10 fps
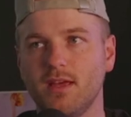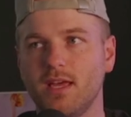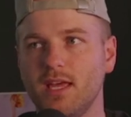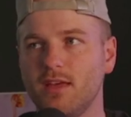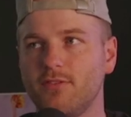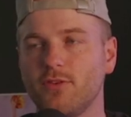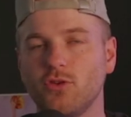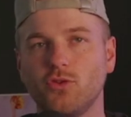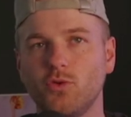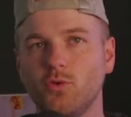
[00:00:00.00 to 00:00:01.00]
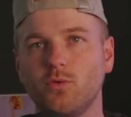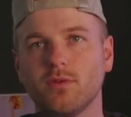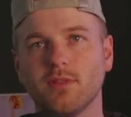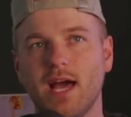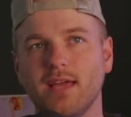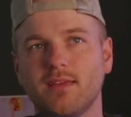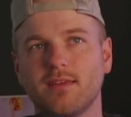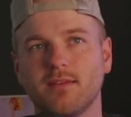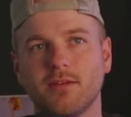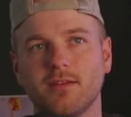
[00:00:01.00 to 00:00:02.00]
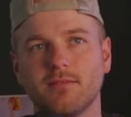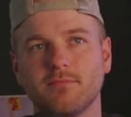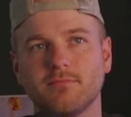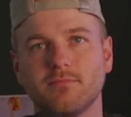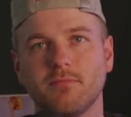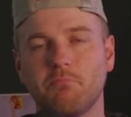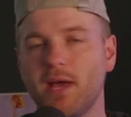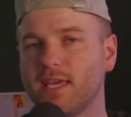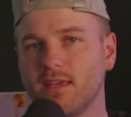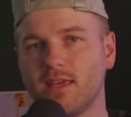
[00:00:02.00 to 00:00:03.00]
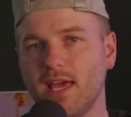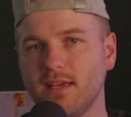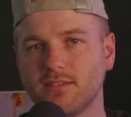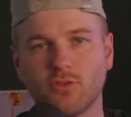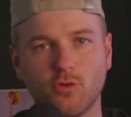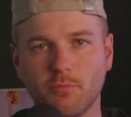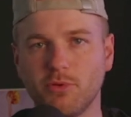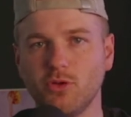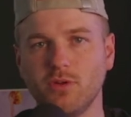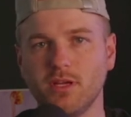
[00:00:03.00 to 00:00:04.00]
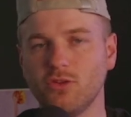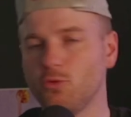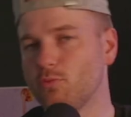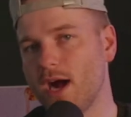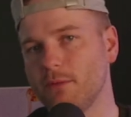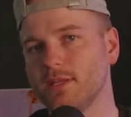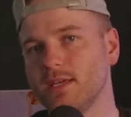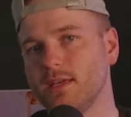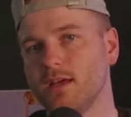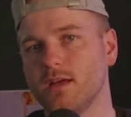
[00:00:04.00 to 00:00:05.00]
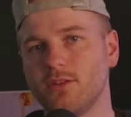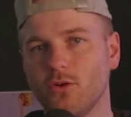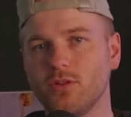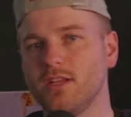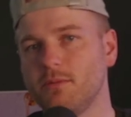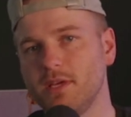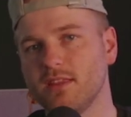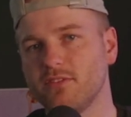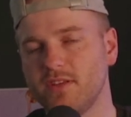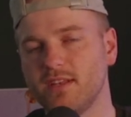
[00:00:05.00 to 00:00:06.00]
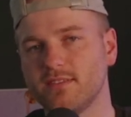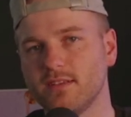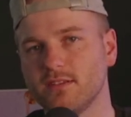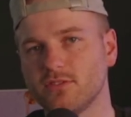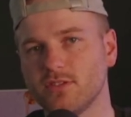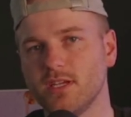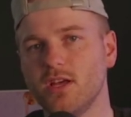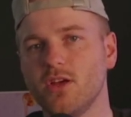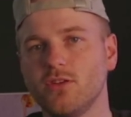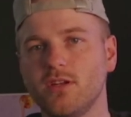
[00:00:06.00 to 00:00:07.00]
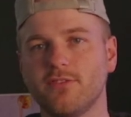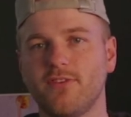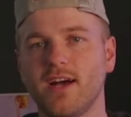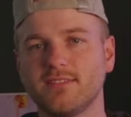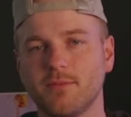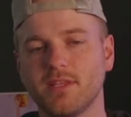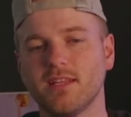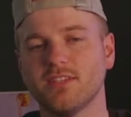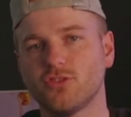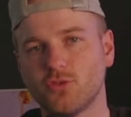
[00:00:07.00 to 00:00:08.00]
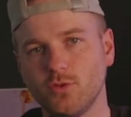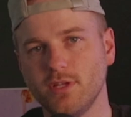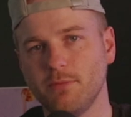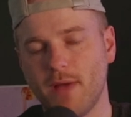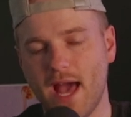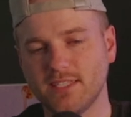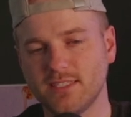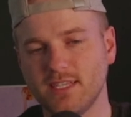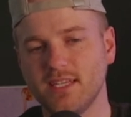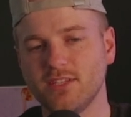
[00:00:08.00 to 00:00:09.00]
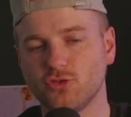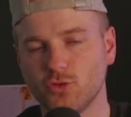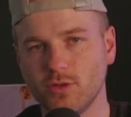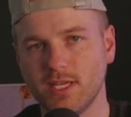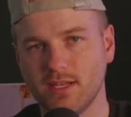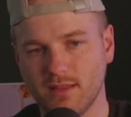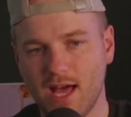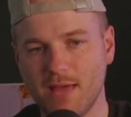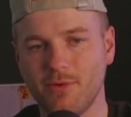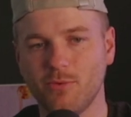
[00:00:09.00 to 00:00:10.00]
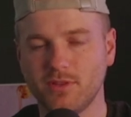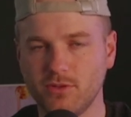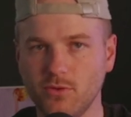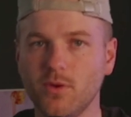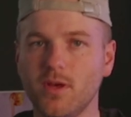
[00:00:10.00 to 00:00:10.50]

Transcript: If you like baking cakes or beauty, you probably don't need to be in the fitness industry. You need to find something that's truly passionate and truly in alignment with you.